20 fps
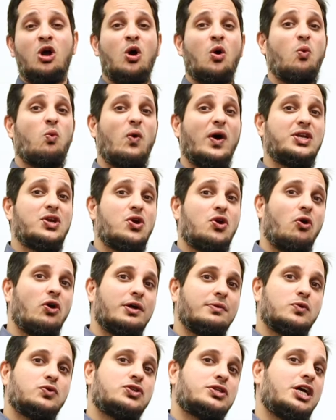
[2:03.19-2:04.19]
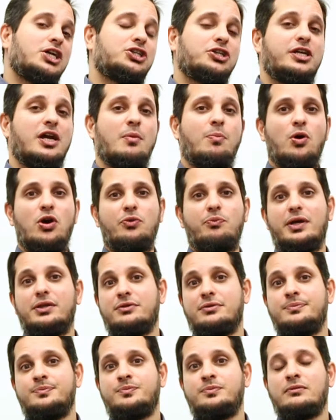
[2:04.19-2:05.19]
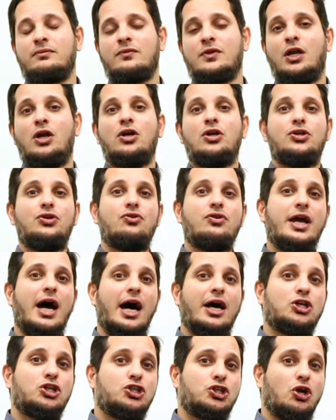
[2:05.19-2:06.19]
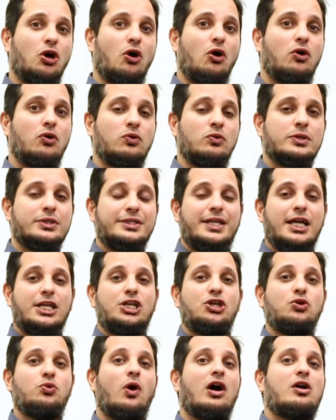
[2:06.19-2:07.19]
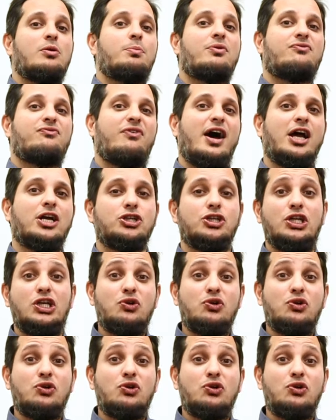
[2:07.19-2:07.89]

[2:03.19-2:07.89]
when you're going to schedule the appointment. You got to show that you are a professional.